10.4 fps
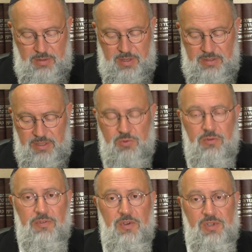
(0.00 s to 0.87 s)
that this
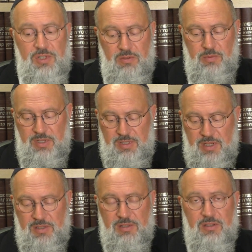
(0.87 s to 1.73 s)
refers to when it
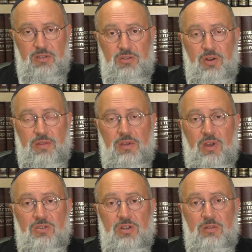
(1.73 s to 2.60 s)
says Torah Techa
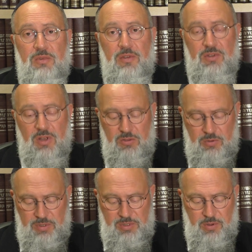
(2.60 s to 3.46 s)

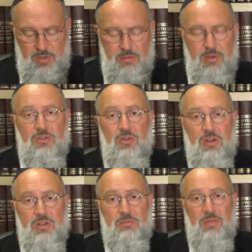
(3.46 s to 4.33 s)
Shalim it's talking about the
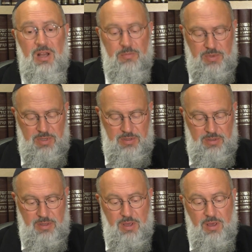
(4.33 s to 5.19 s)
Torah Sheba'al Peh,
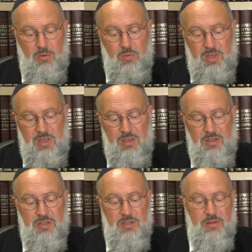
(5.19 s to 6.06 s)

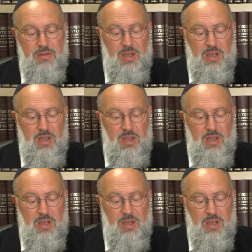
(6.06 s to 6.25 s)
and